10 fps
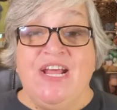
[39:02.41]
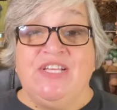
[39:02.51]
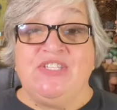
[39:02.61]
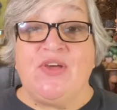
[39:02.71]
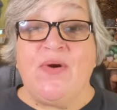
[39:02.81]

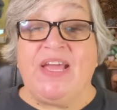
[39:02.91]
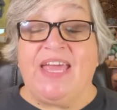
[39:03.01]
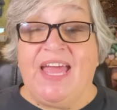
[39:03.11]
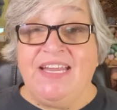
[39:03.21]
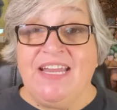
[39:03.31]
So
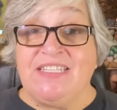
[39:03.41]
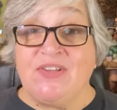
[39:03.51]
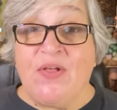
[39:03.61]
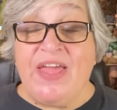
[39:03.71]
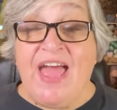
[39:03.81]
again, that's
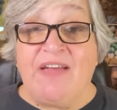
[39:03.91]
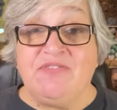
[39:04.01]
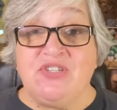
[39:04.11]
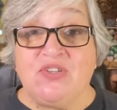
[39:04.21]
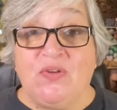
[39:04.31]
all I have
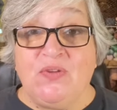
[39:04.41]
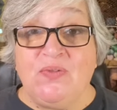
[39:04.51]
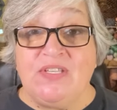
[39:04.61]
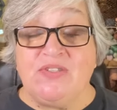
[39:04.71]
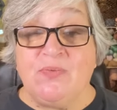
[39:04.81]
to show you
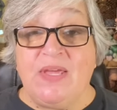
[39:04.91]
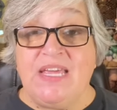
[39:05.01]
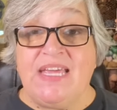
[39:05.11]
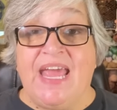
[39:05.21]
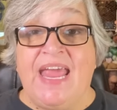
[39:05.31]
this
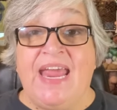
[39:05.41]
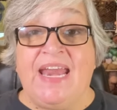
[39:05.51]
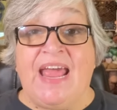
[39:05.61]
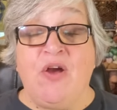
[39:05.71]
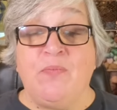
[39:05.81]
week. And
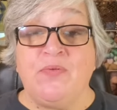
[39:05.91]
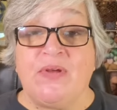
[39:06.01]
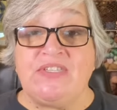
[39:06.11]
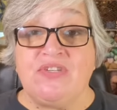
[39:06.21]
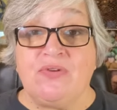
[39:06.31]
I hope the
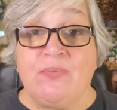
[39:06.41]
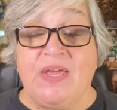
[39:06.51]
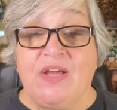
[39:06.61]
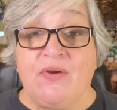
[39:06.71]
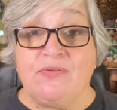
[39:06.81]
rest of your
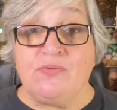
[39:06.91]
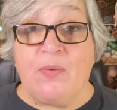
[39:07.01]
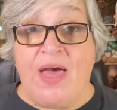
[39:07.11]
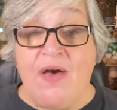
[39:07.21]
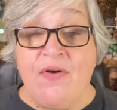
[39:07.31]
week goes
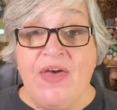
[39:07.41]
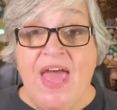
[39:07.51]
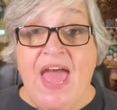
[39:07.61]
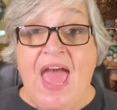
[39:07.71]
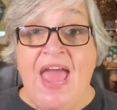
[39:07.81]
well.
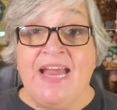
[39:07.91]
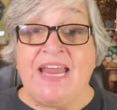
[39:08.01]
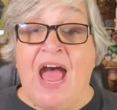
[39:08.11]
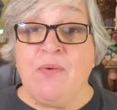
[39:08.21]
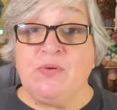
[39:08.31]
And
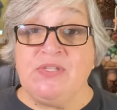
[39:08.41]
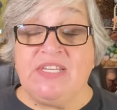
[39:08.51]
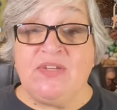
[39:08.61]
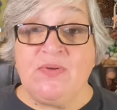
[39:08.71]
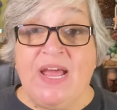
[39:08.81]
I will see
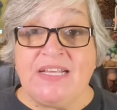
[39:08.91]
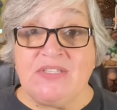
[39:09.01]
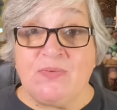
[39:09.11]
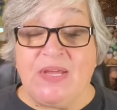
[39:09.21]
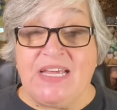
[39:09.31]
you
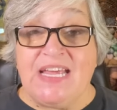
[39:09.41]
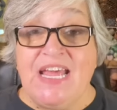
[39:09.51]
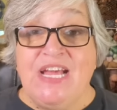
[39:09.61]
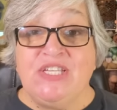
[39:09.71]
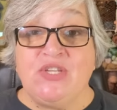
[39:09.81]
next week.
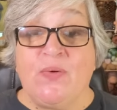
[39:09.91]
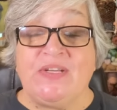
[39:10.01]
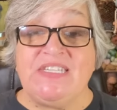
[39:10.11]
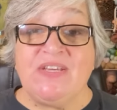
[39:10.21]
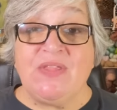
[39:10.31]
So
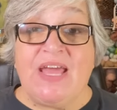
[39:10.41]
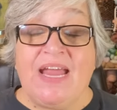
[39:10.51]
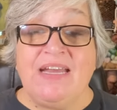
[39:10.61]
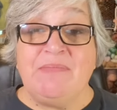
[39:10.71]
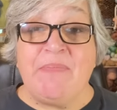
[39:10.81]
until
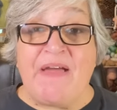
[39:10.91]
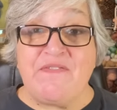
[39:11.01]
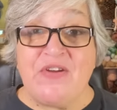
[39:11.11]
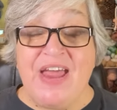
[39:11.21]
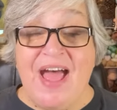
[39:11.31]
then, bye
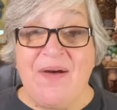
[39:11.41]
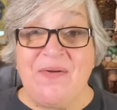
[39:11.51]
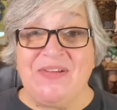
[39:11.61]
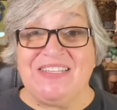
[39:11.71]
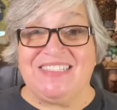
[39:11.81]
for
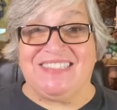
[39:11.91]
now.